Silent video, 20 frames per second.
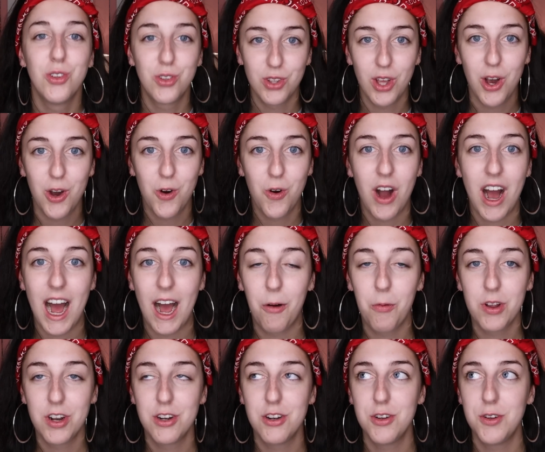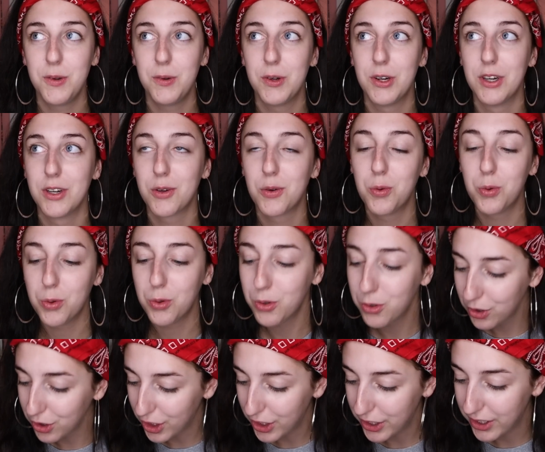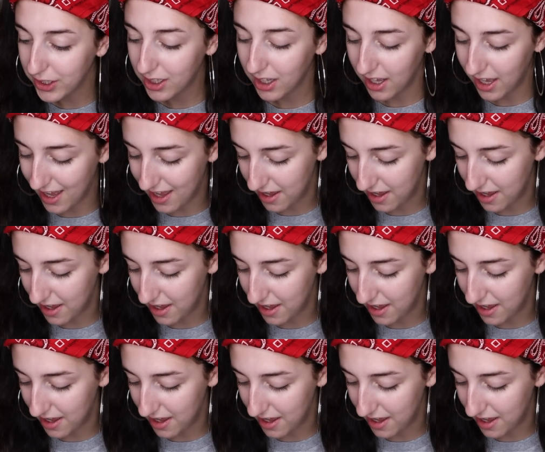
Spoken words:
So I wanted to do a cool look